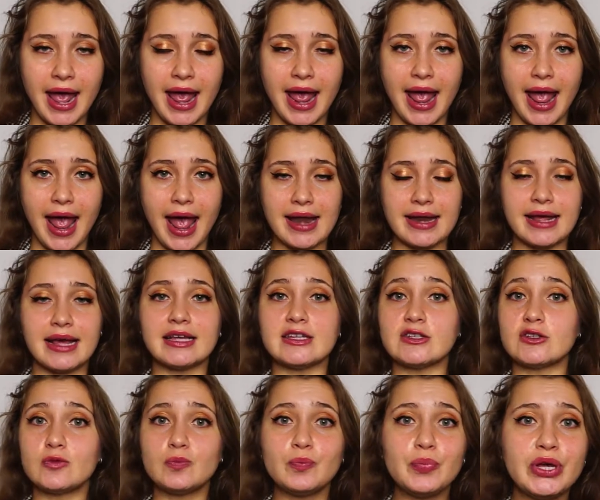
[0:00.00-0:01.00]
and
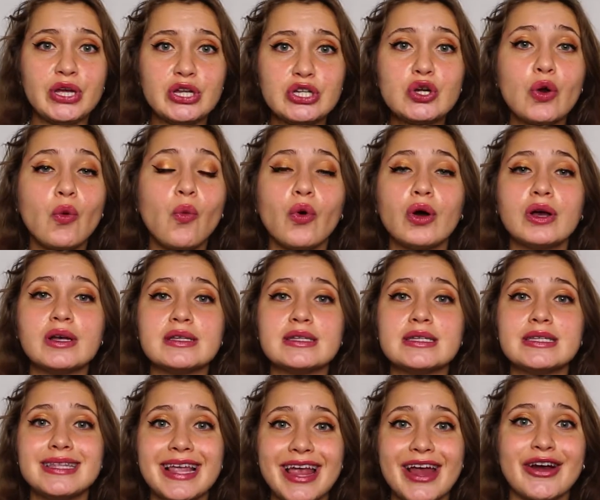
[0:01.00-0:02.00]
his speech
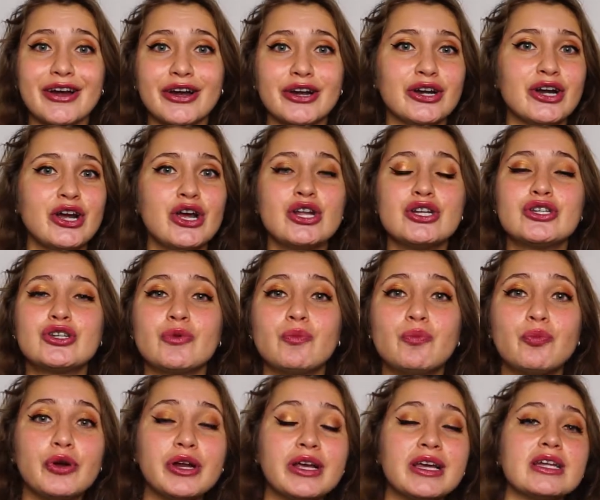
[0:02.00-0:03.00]
was there to
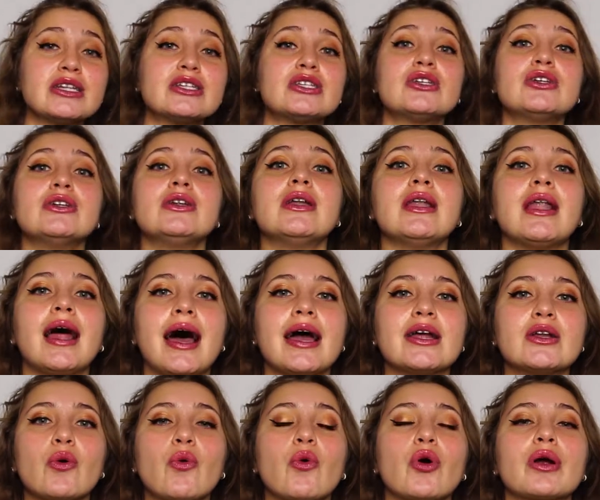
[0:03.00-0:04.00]
bring it to the
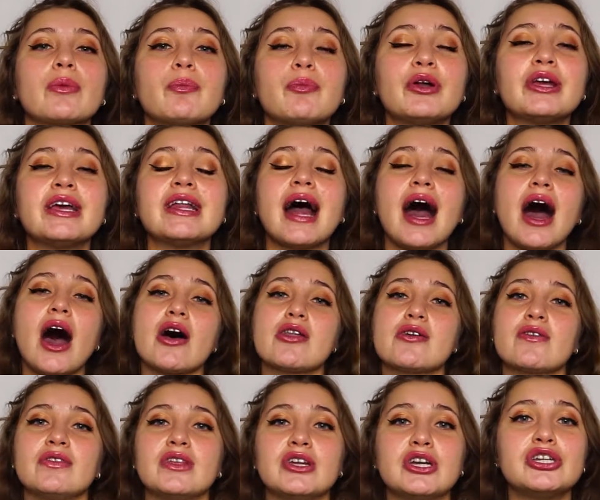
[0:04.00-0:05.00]
light or bring it out
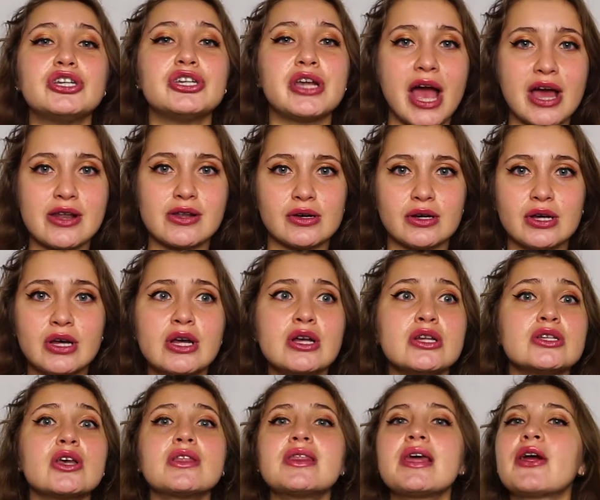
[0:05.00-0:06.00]
of the shadow.
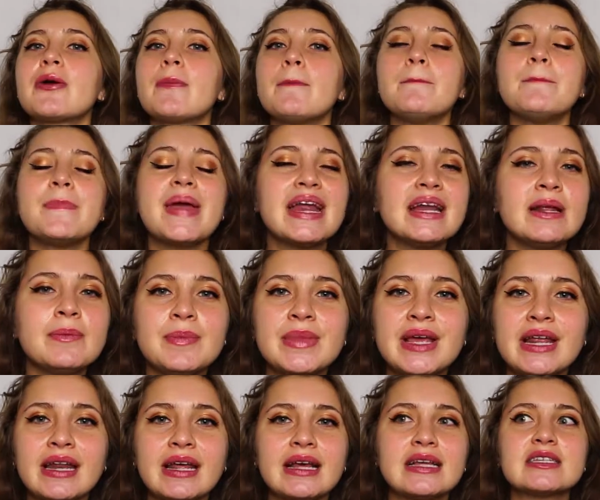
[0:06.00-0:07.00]
So there are many
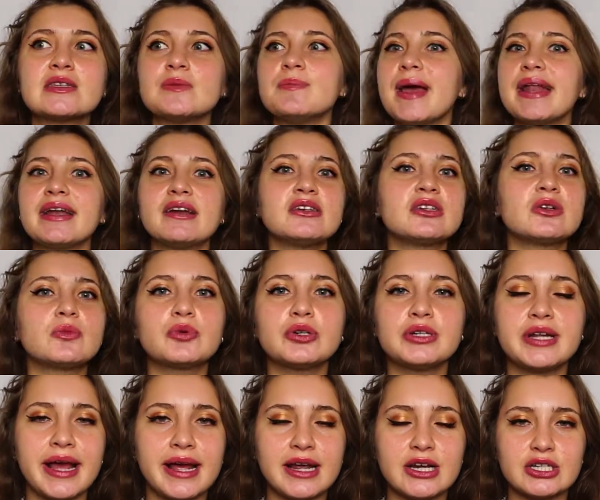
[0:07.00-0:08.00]
meanings, many
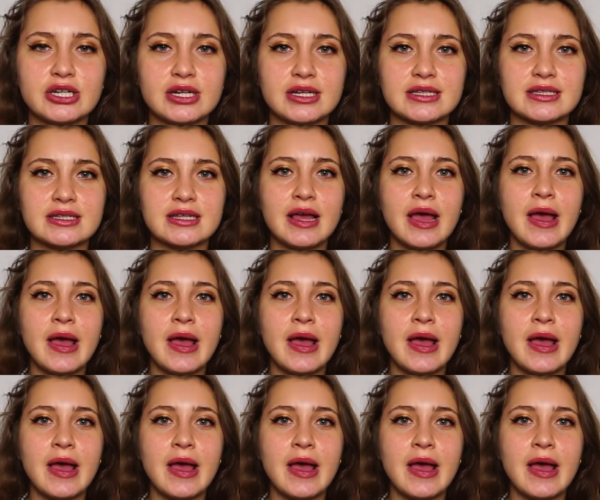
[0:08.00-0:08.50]
interpretations,